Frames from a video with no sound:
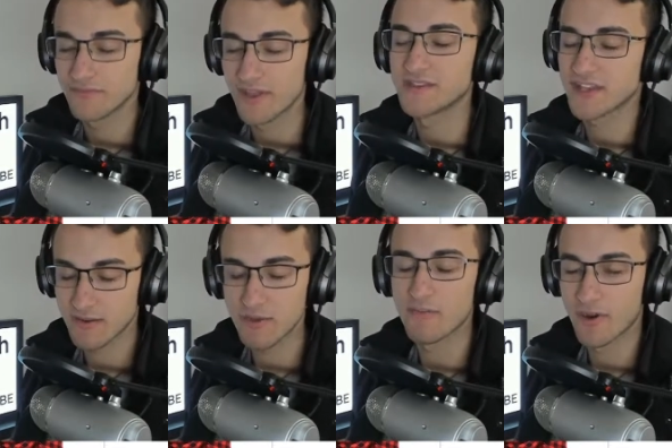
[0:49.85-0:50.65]
it's going
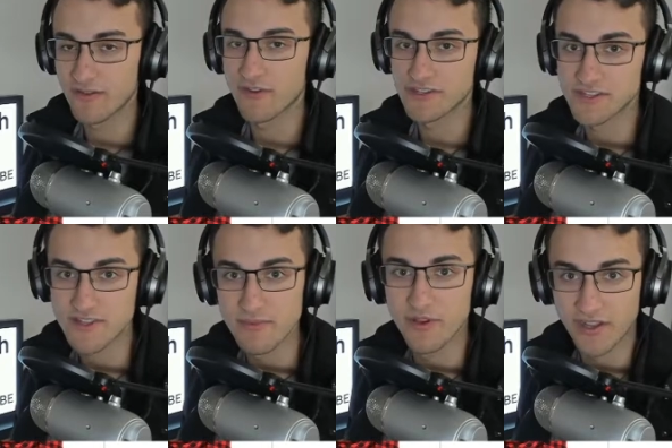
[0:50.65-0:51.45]
to be Bernie versus
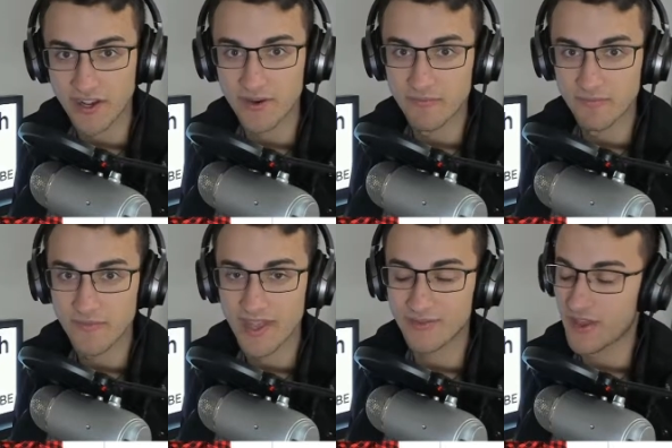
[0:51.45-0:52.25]
the billionaire.
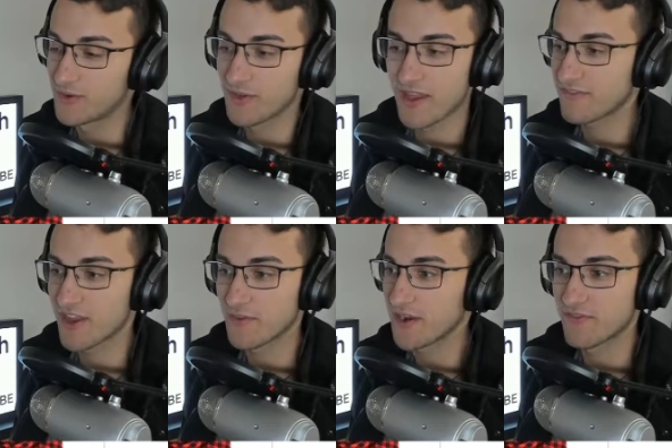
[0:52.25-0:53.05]
And we have to
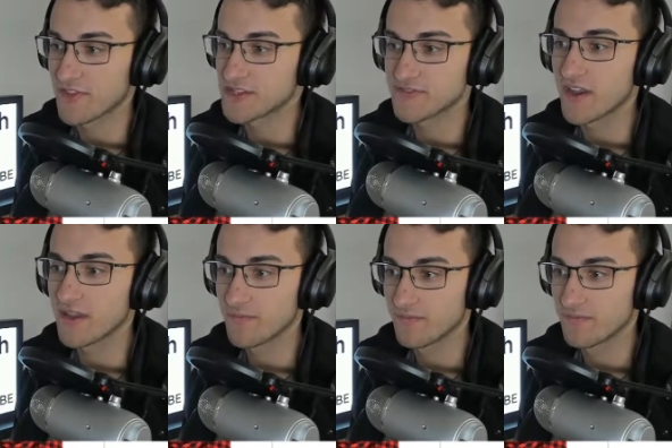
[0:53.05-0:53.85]
get ready for this fight.